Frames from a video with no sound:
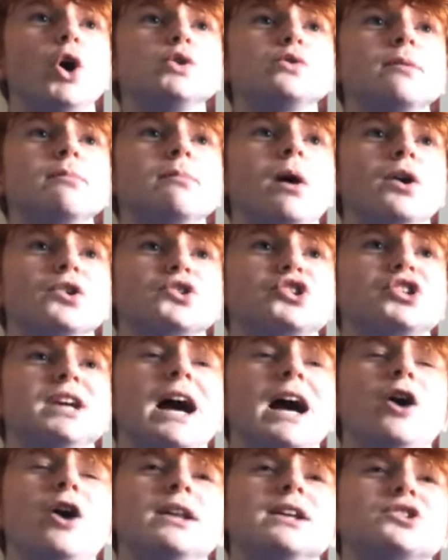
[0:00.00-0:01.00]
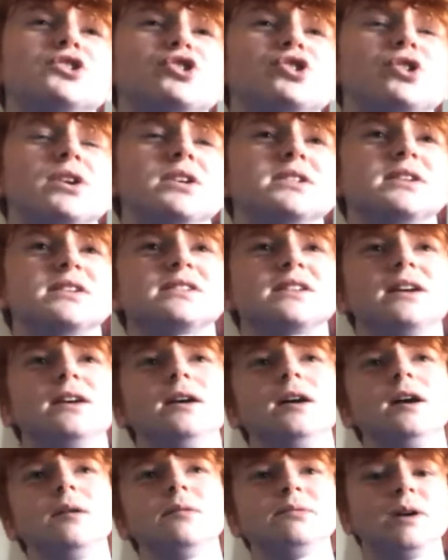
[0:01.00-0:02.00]
Goes with Martial, and it's just
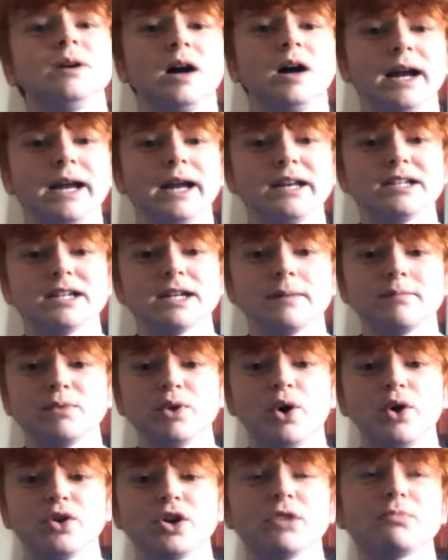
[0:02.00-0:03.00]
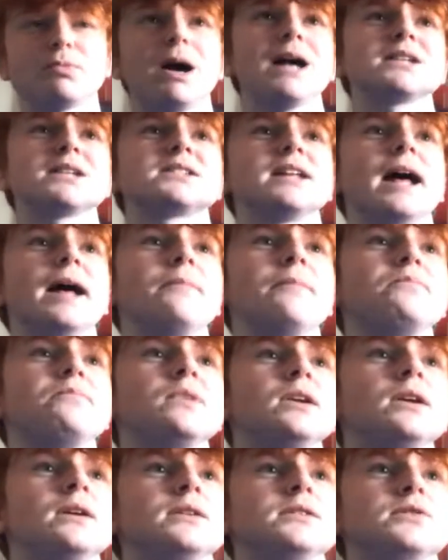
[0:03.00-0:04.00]
behind him. Not a good pass there.
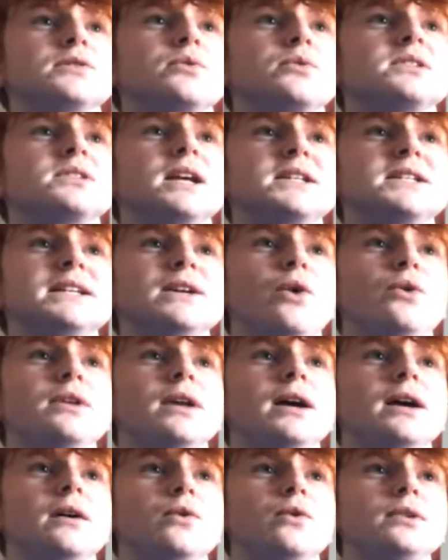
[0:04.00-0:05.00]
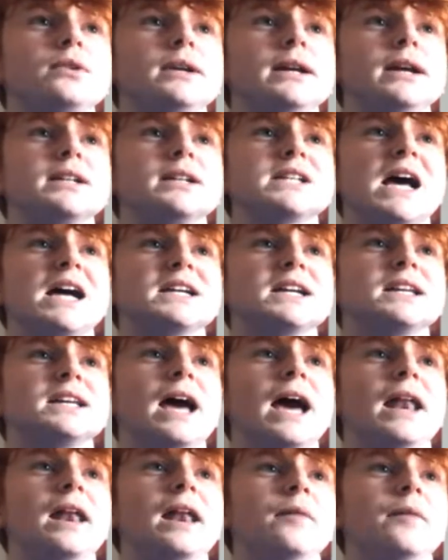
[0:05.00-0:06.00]
So City on the attack
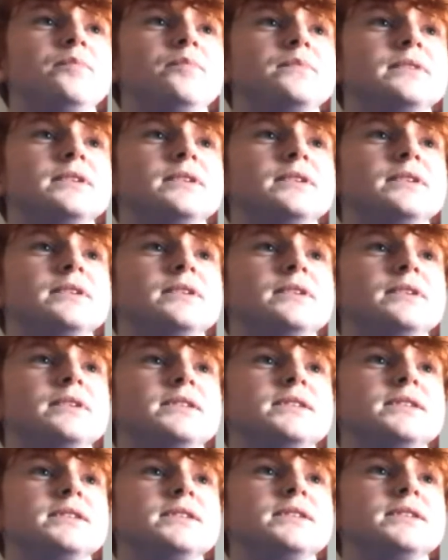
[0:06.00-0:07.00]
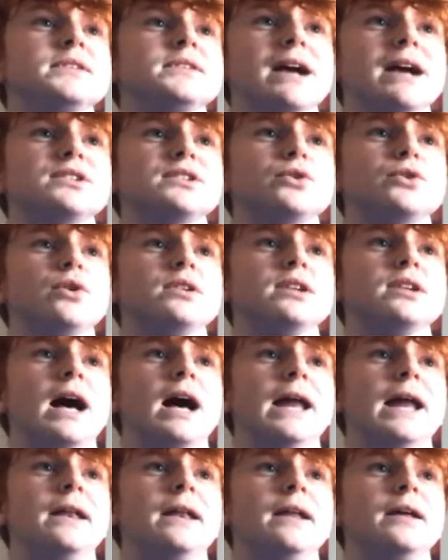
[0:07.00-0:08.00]
again. Zinchenko back to
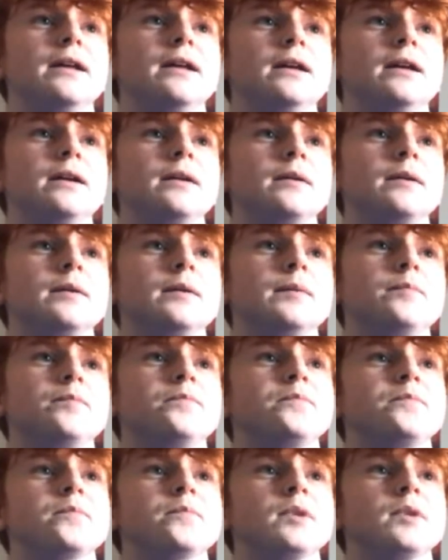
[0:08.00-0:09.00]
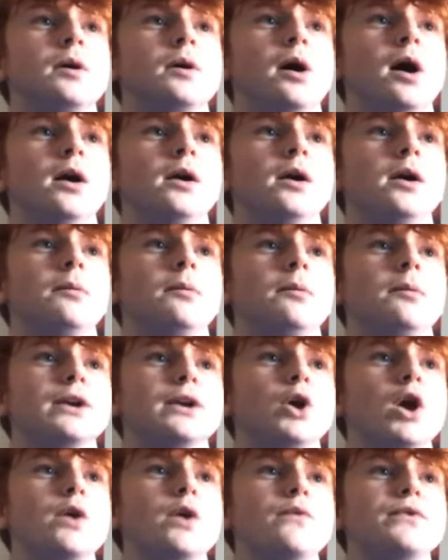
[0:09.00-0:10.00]
Gundogan.
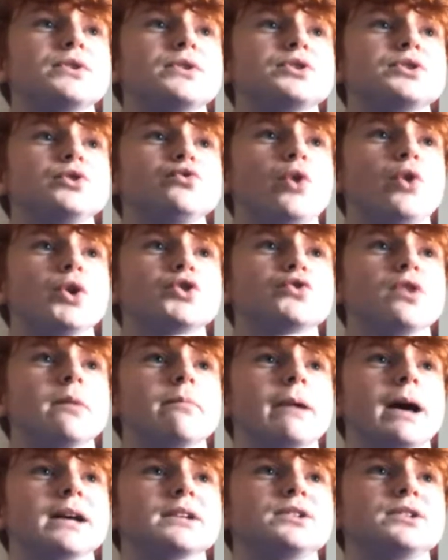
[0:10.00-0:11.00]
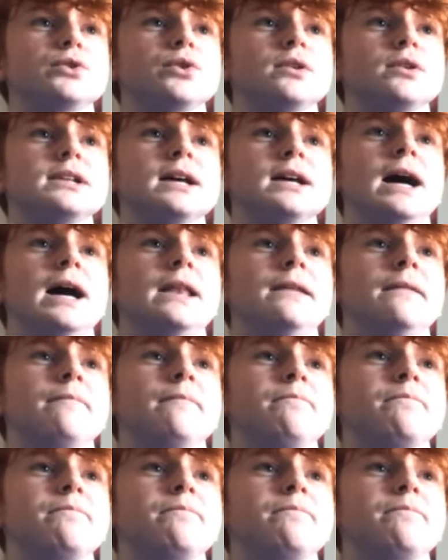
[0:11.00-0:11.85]
Back over to Rodri. Back to Gundogan.